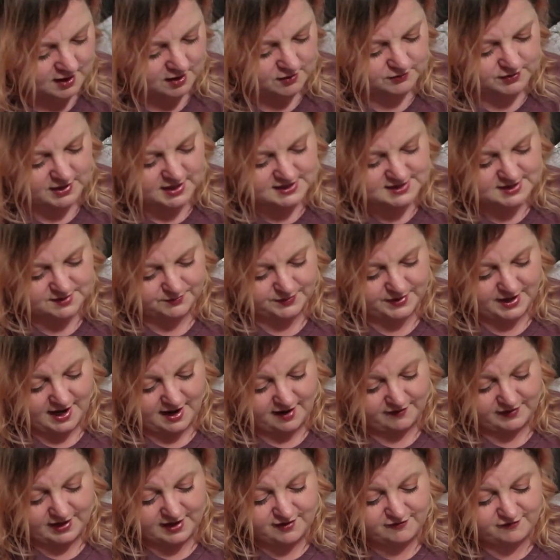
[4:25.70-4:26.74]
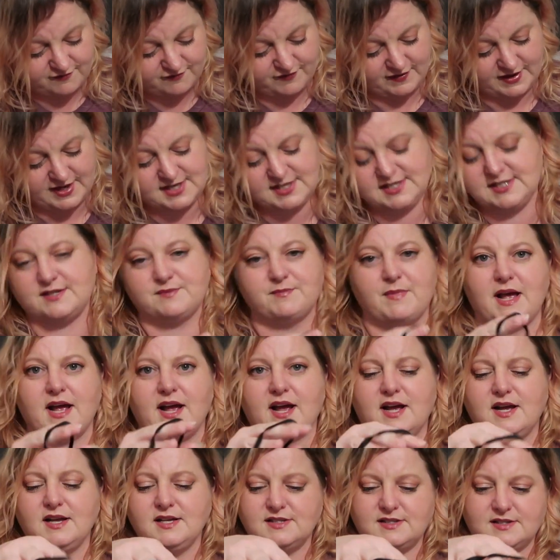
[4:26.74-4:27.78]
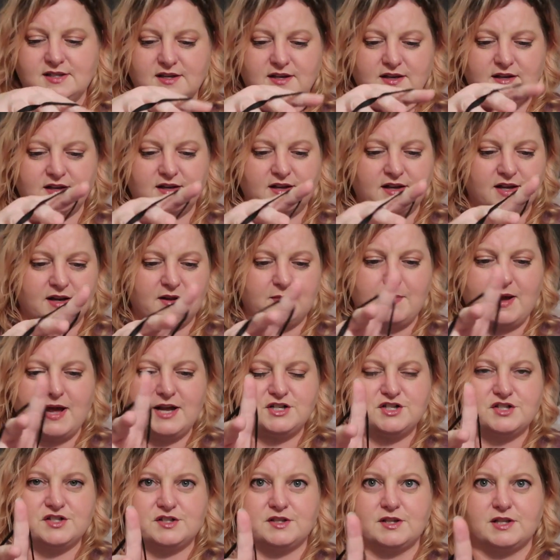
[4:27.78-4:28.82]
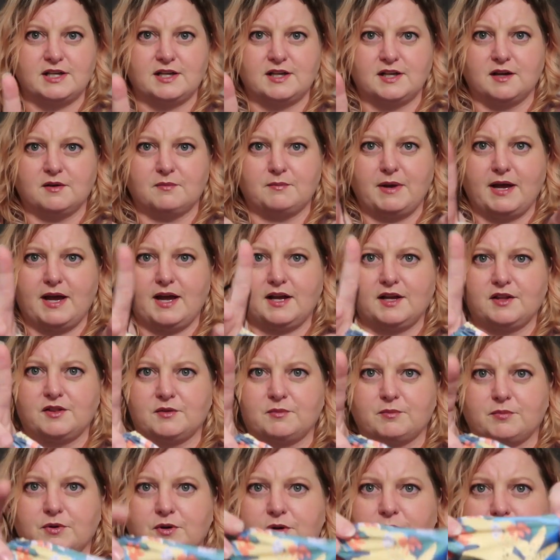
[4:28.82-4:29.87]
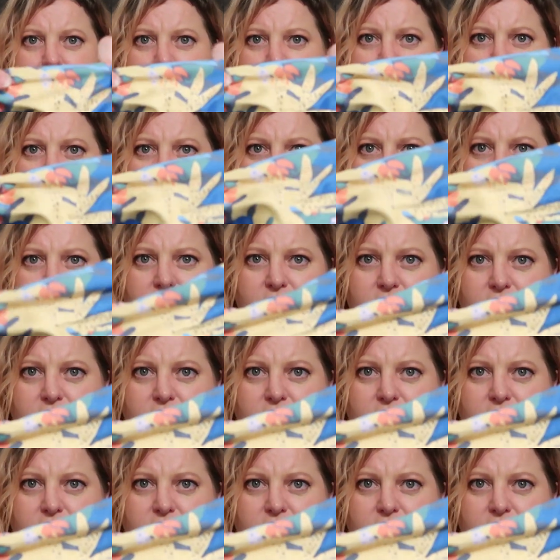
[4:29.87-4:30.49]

Oh, next up we have a face mask, and it matches the back of the bookmark.